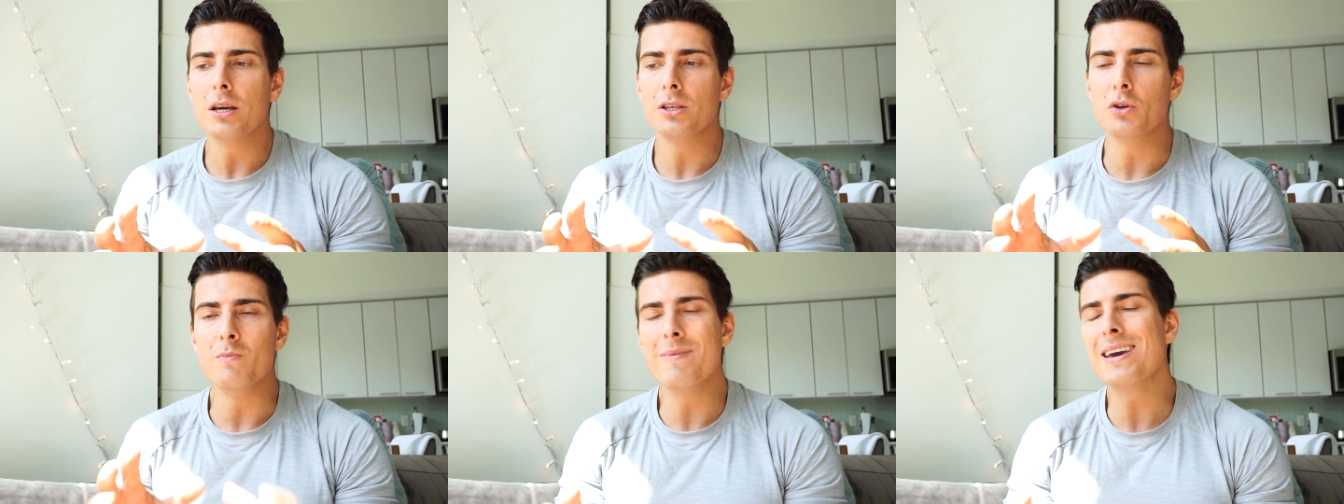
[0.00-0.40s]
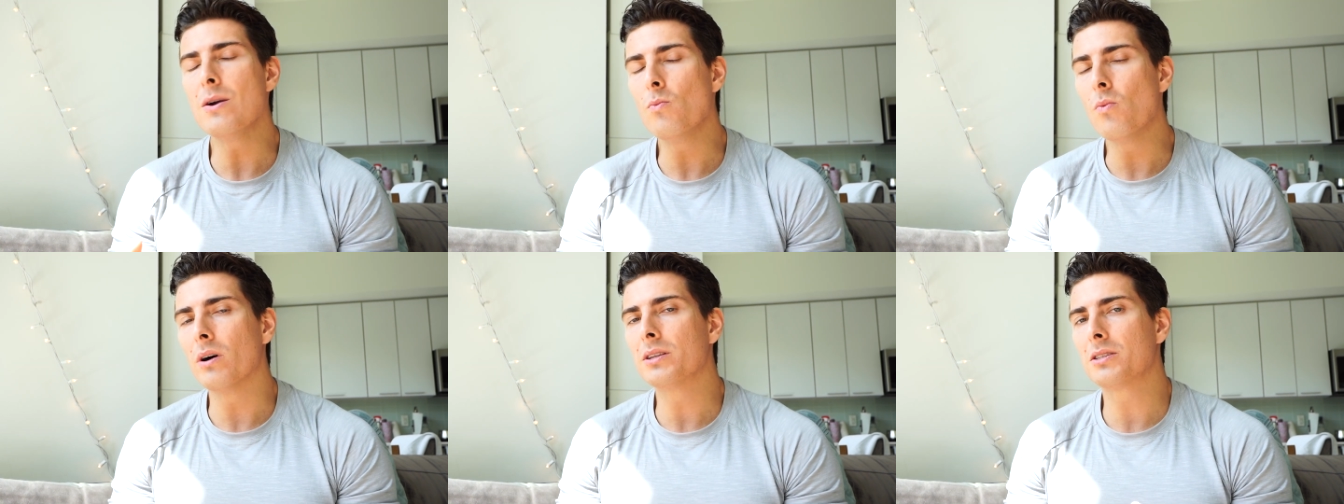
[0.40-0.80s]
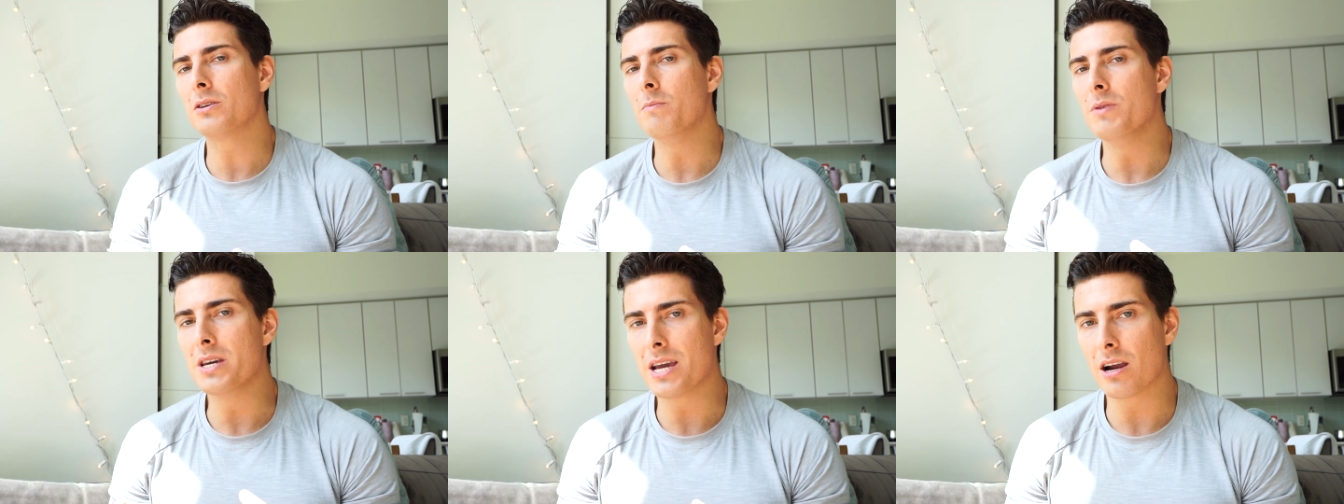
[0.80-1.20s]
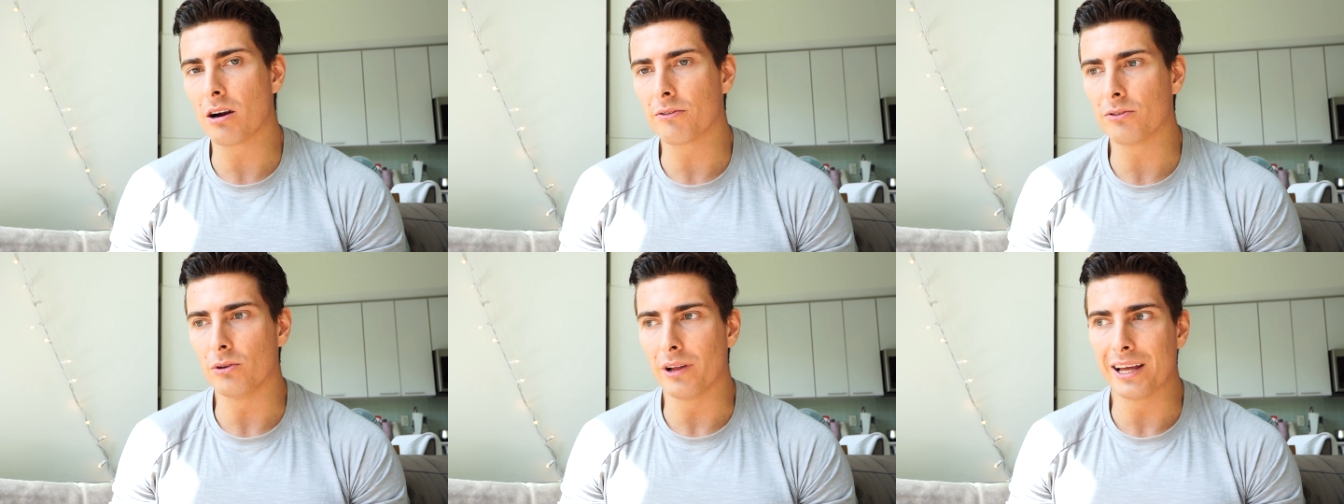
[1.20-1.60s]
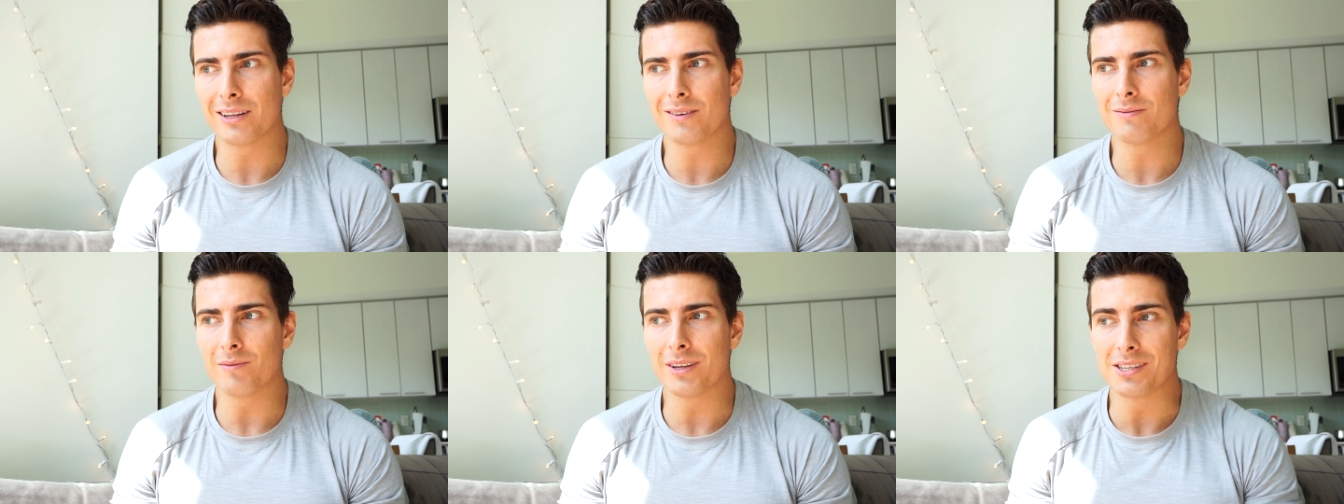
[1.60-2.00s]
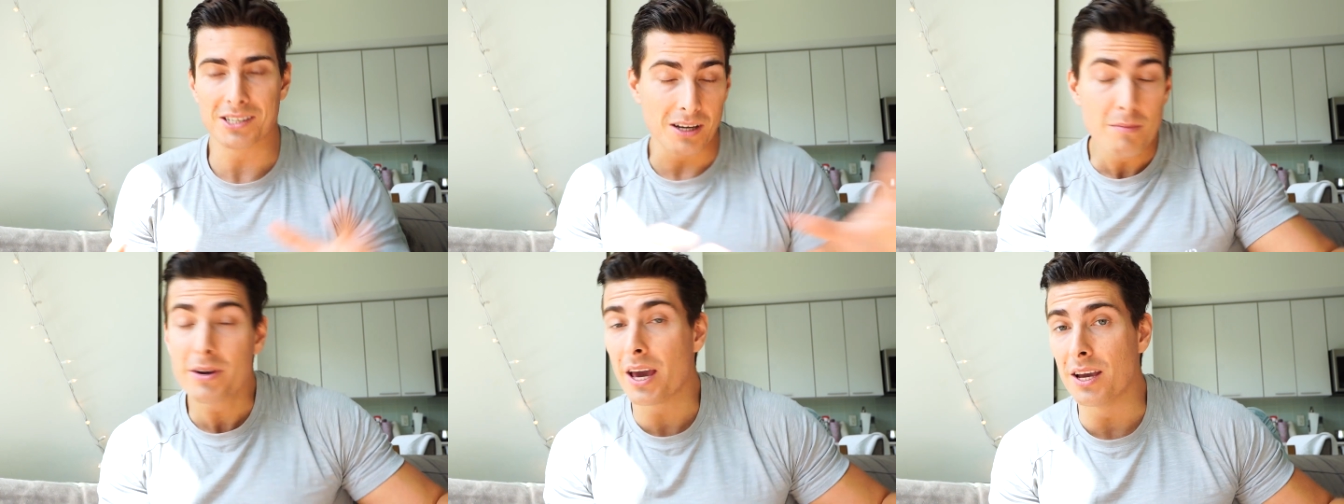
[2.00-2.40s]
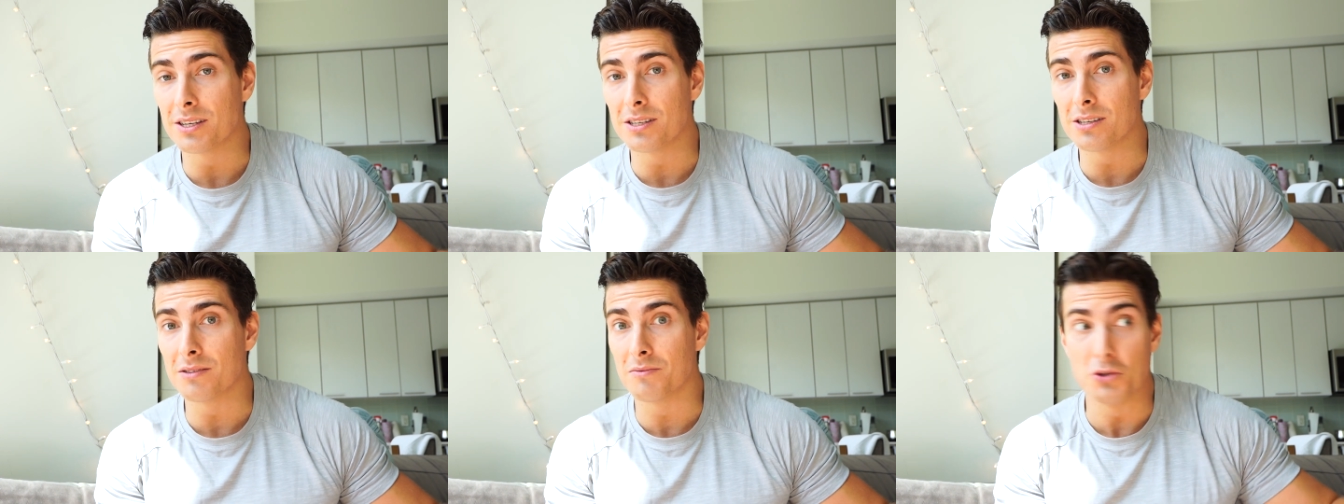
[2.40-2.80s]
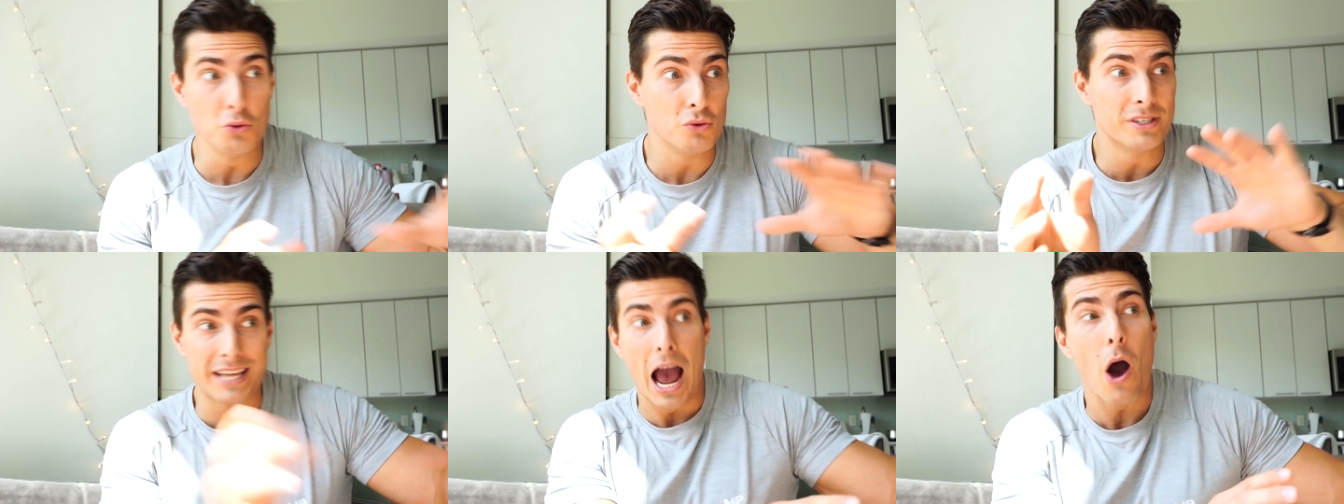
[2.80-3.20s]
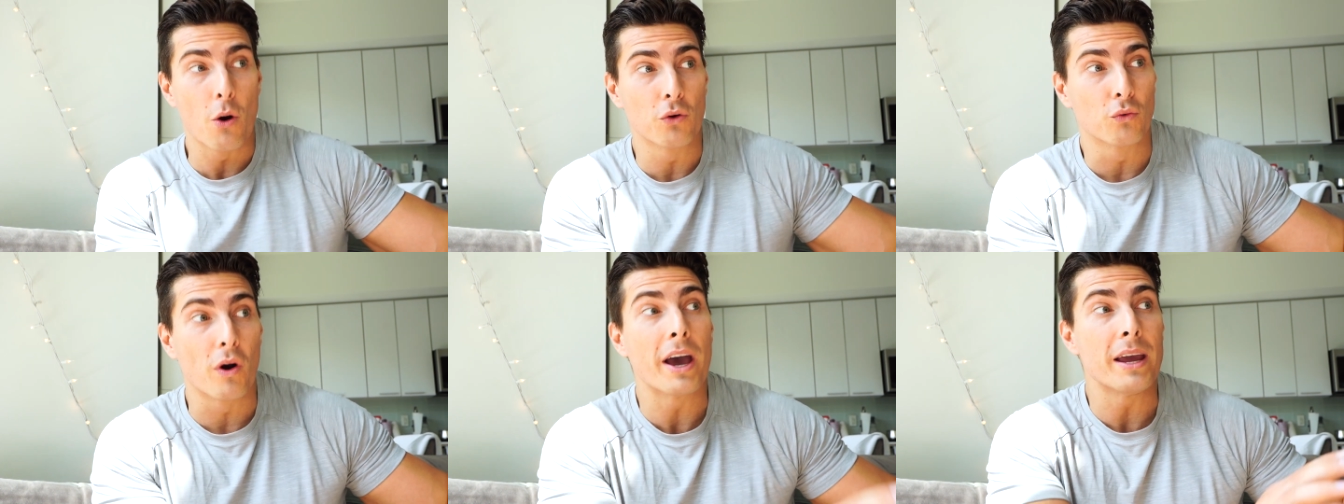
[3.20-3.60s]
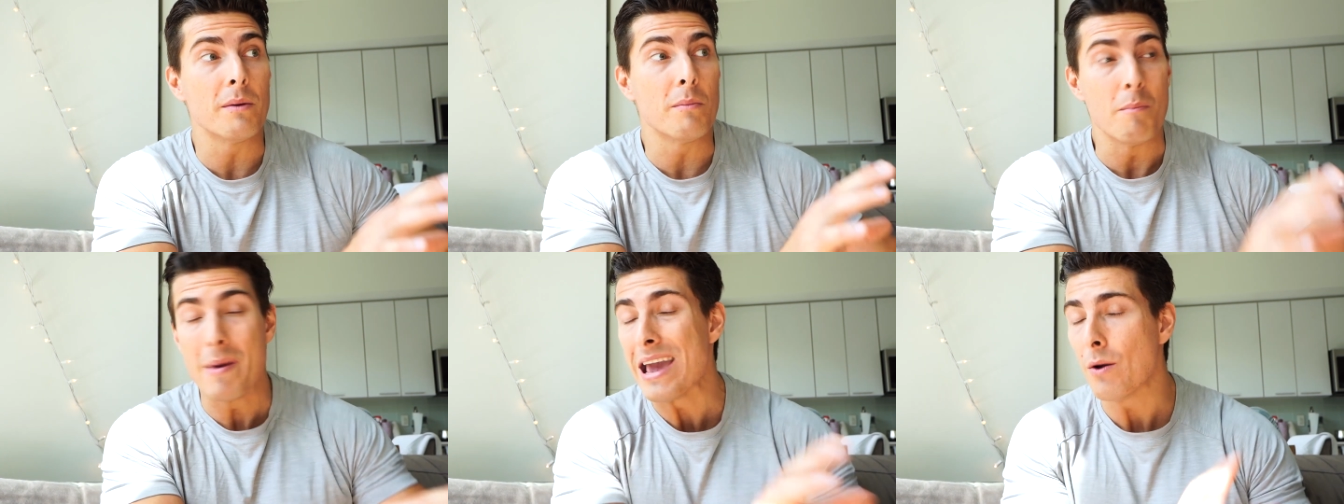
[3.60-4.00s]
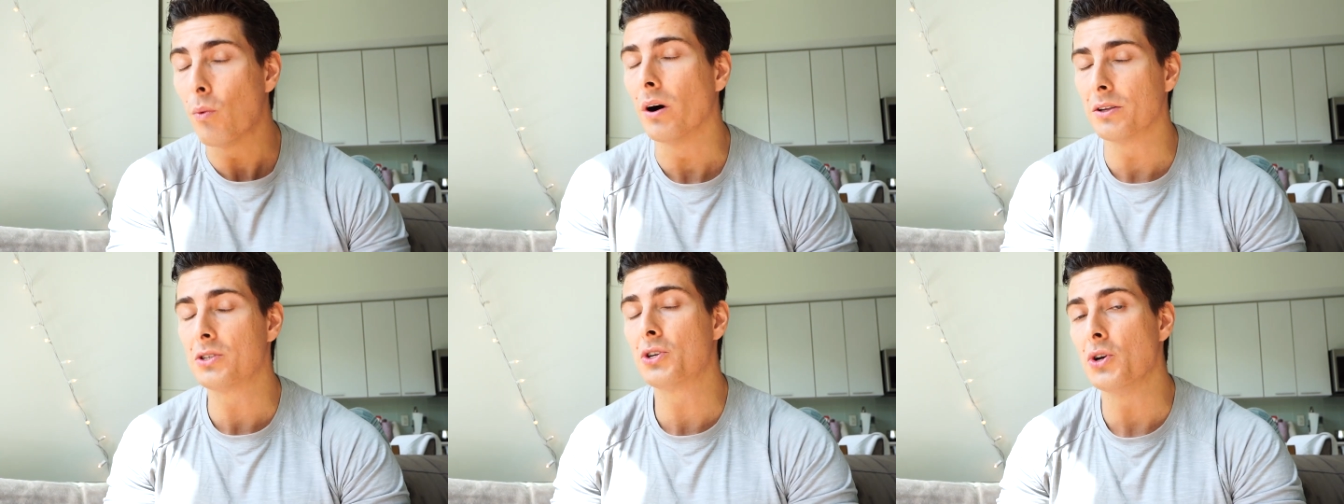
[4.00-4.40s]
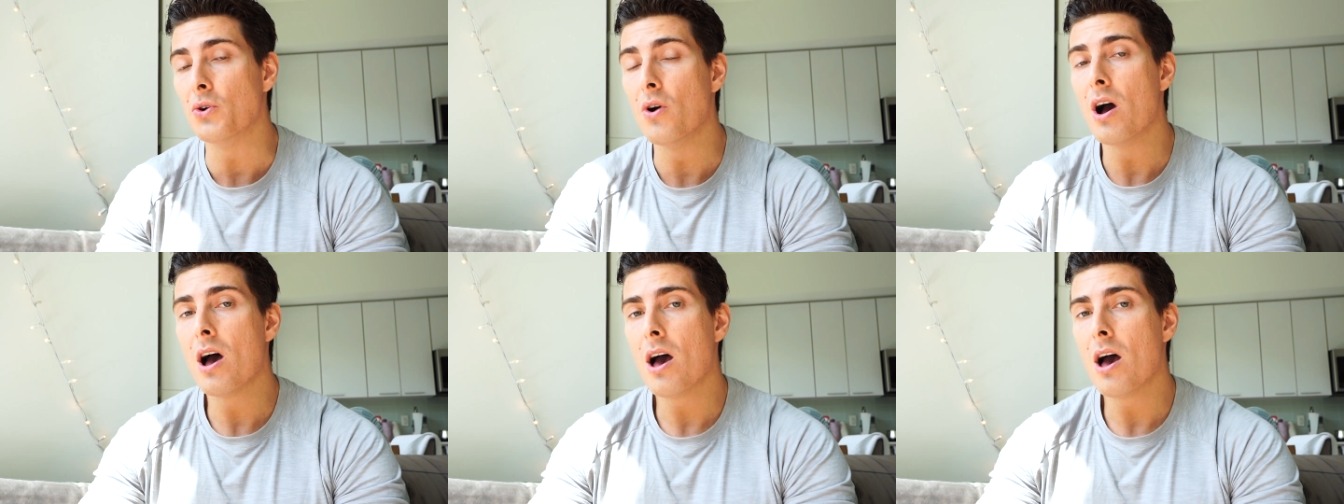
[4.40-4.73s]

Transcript: you may want to be careful and in some cases you downright may want to